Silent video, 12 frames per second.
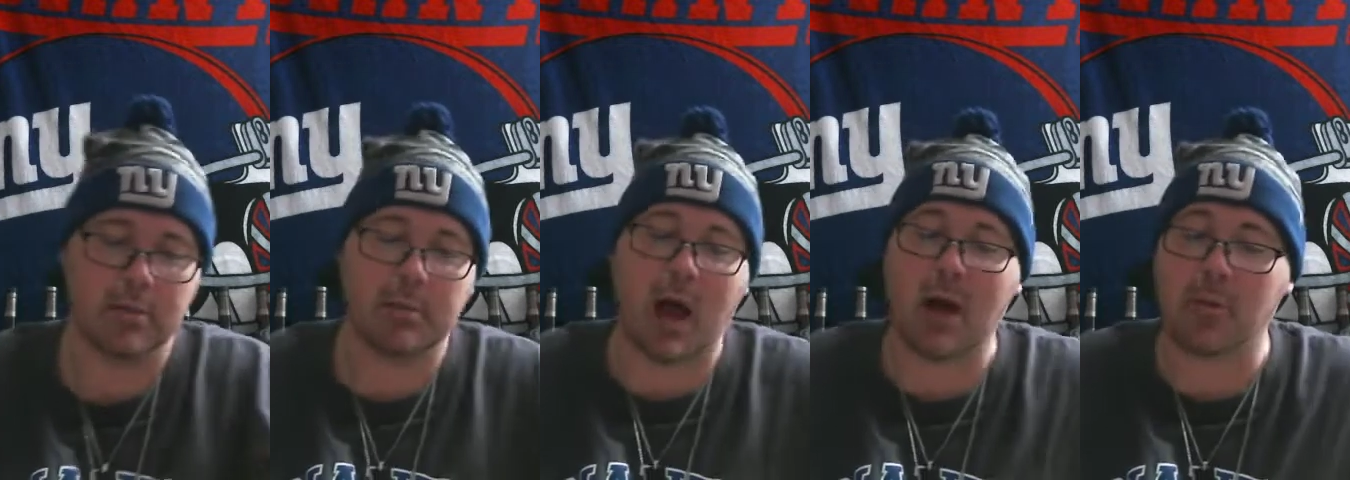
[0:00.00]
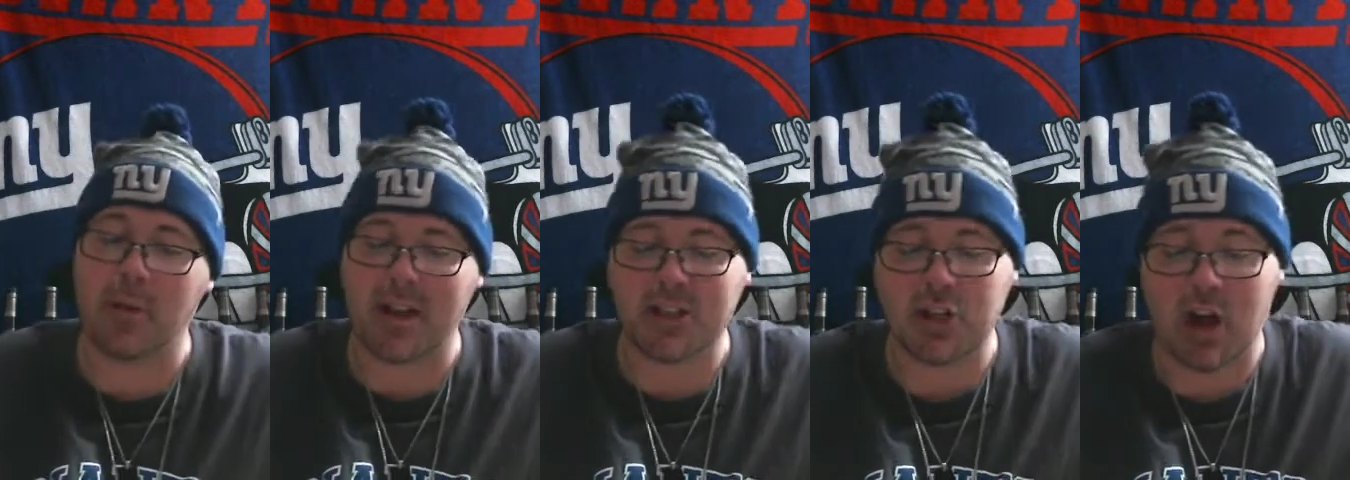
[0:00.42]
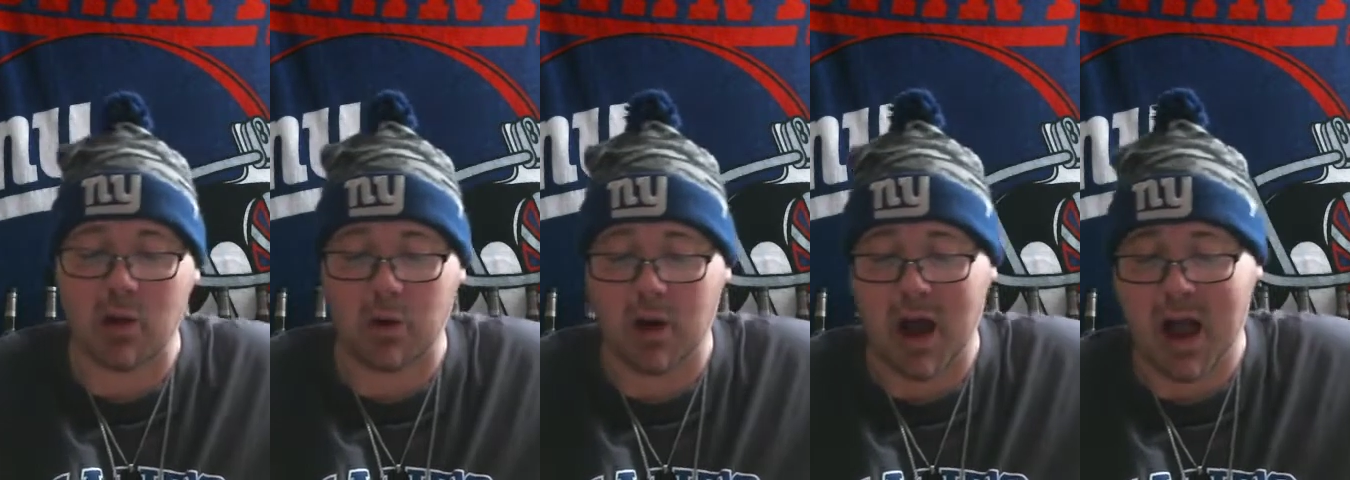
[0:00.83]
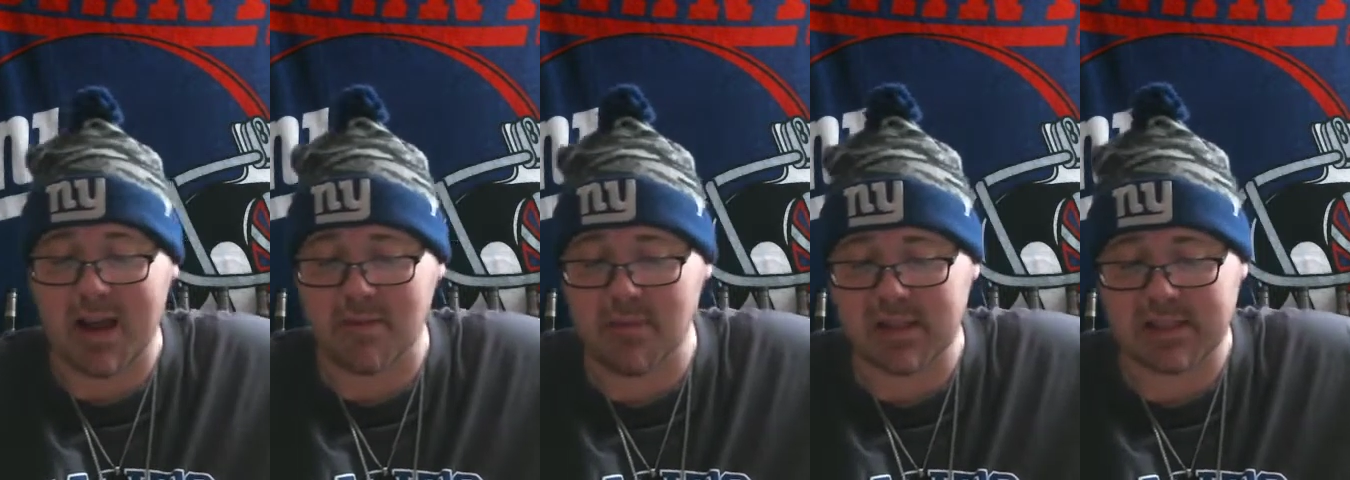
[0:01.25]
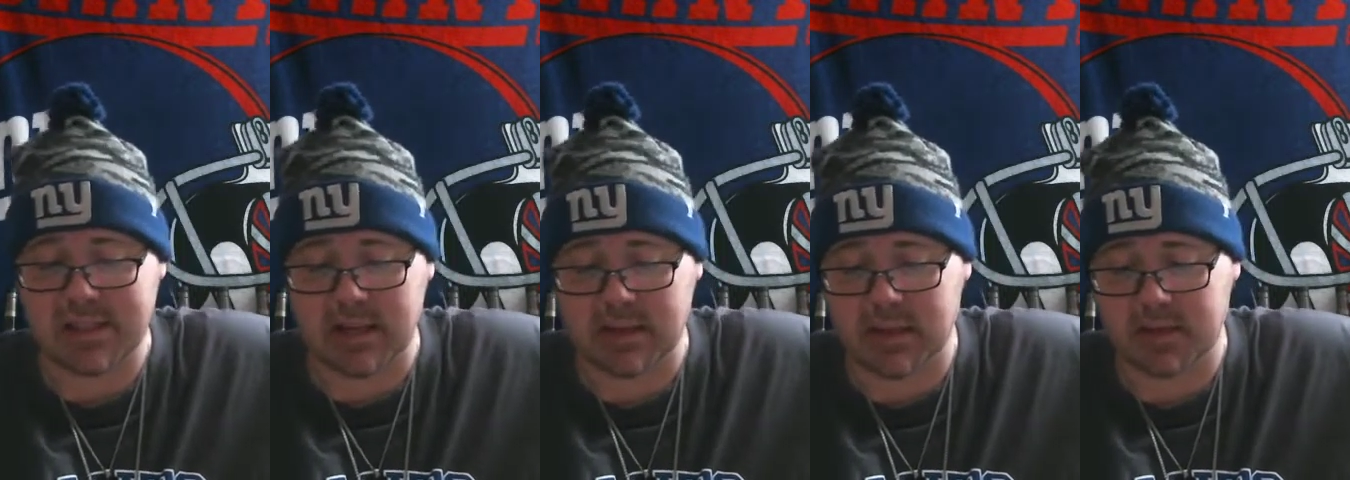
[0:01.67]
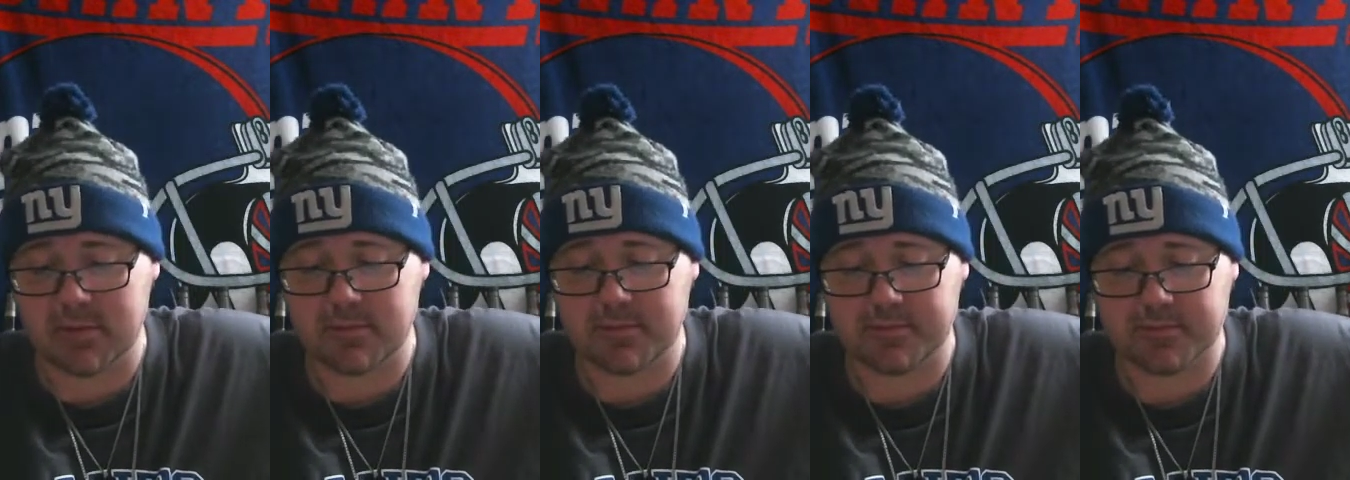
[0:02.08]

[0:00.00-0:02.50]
I'll make sure I ain't miss nothing.